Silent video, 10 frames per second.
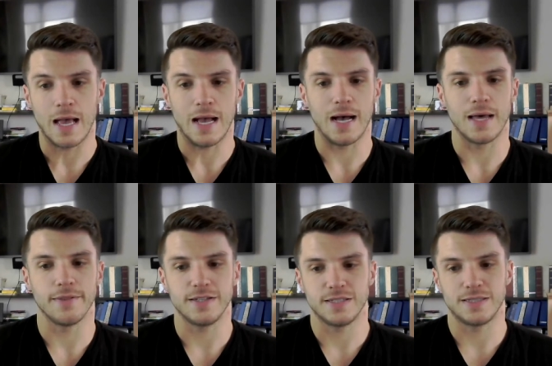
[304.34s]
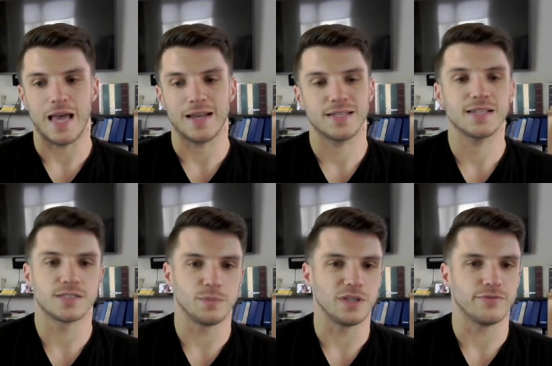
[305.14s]
uh, they, that tends to
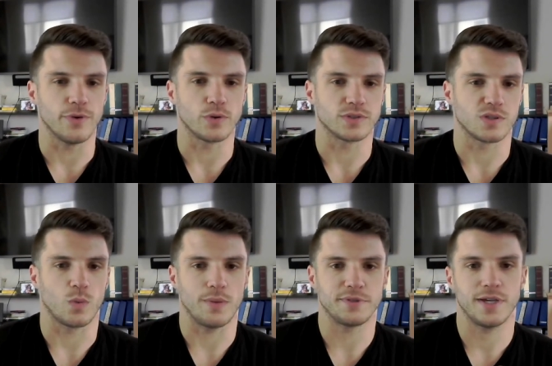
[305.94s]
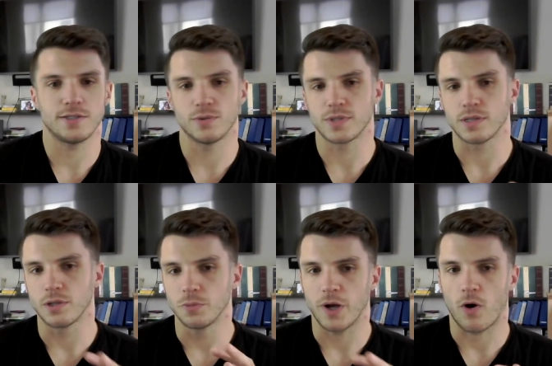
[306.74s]
be the focus of the website. So it's a little
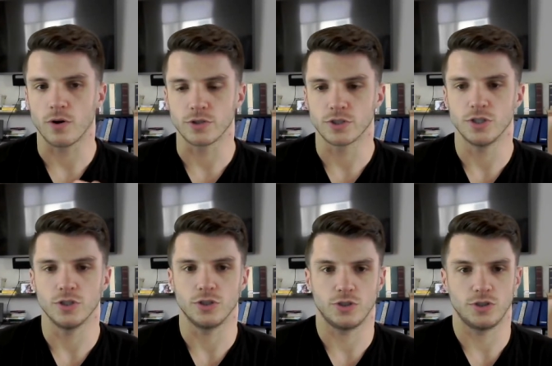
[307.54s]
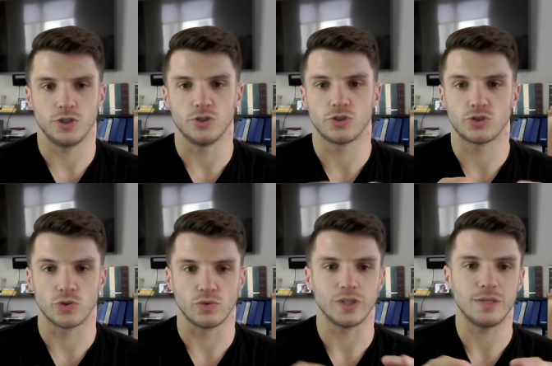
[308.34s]
bit harder to, to
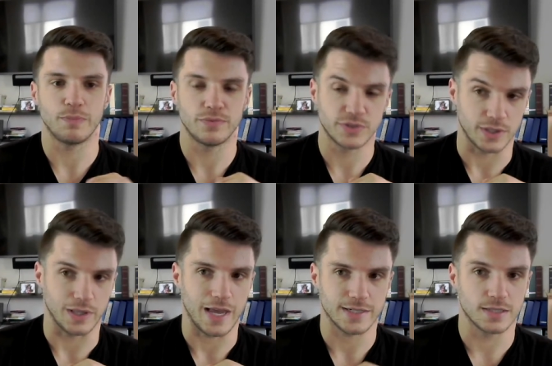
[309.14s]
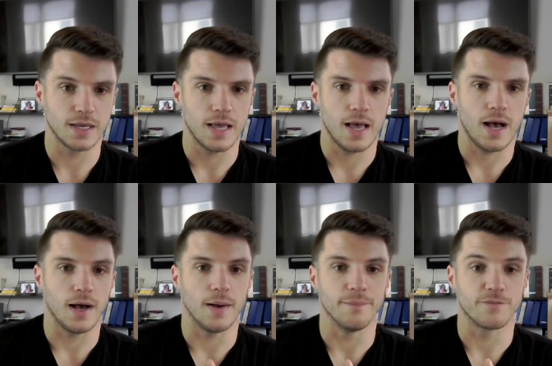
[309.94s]
solely select
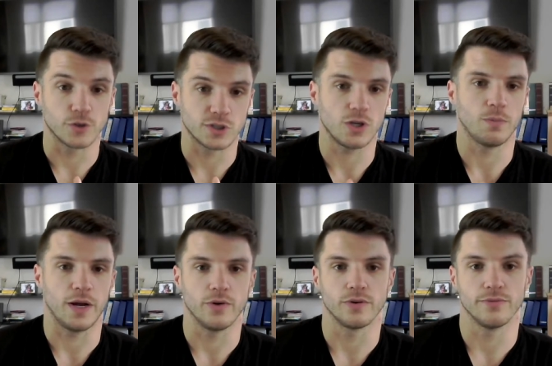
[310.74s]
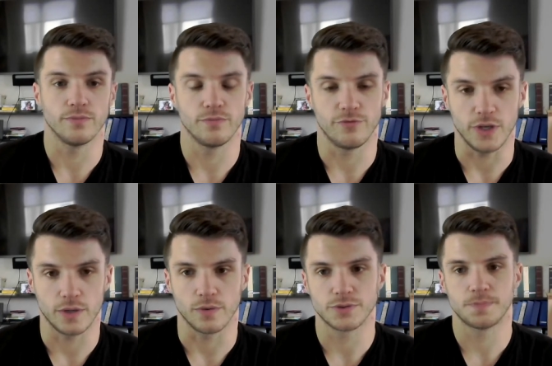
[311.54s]
um, for sale by owner
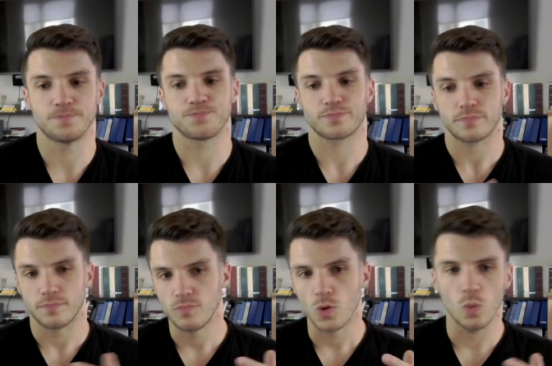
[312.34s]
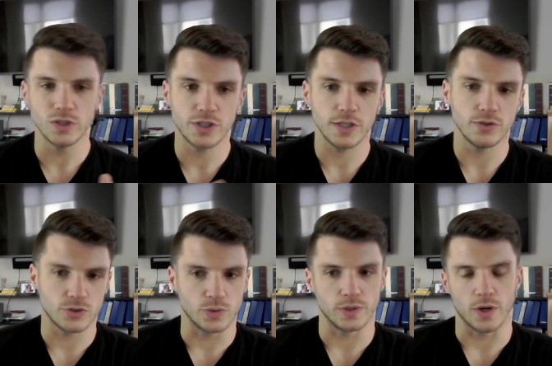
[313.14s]
vehicles. Once you get used
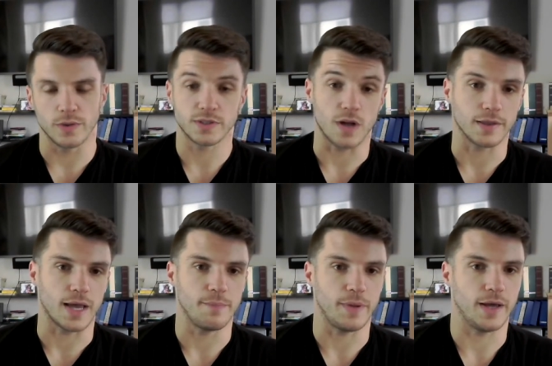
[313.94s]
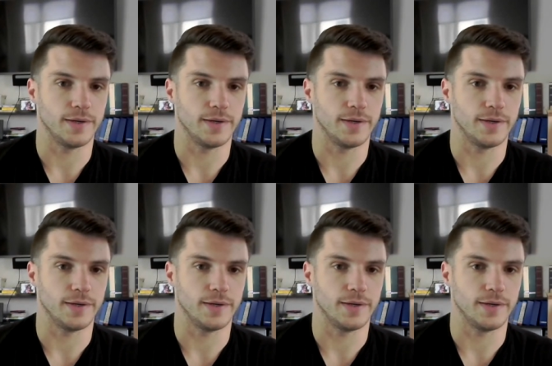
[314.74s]
to it, though, it's not that bad.